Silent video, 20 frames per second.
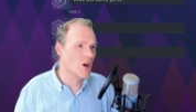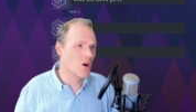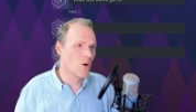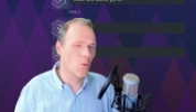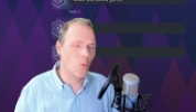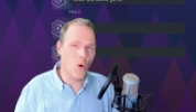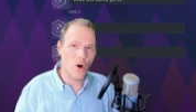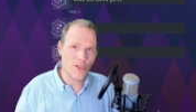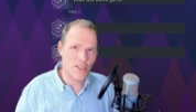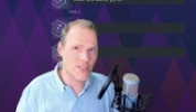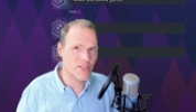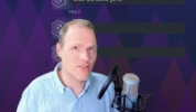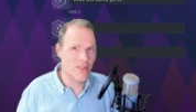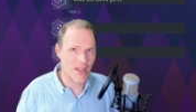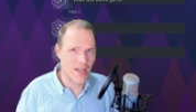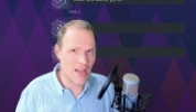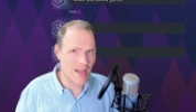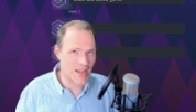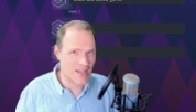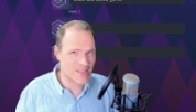what
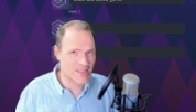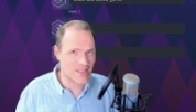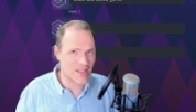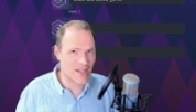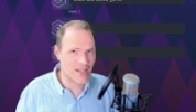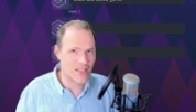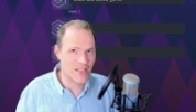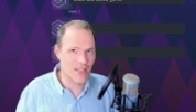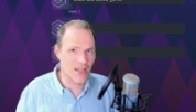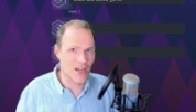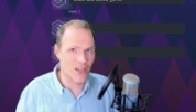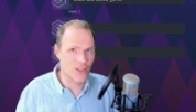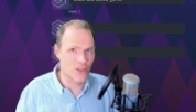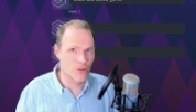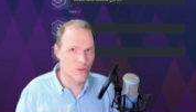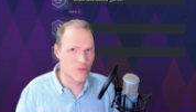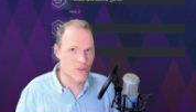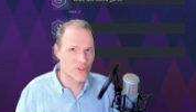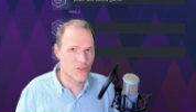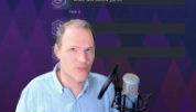they exactly are
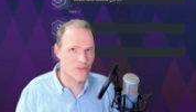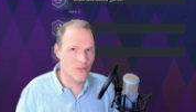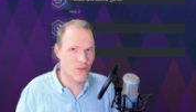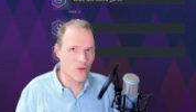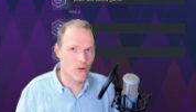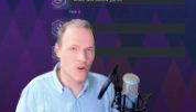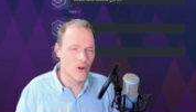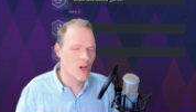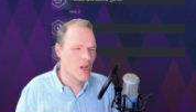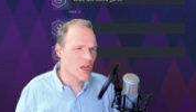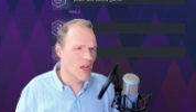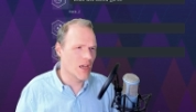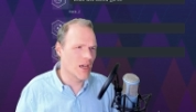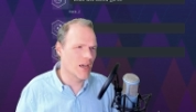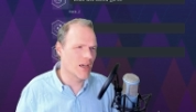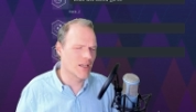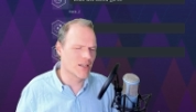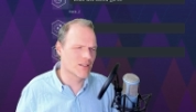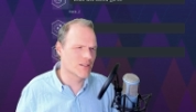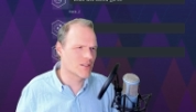used for,
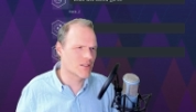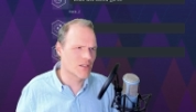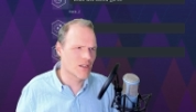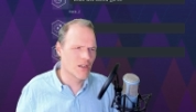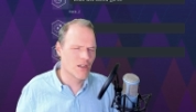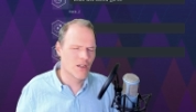and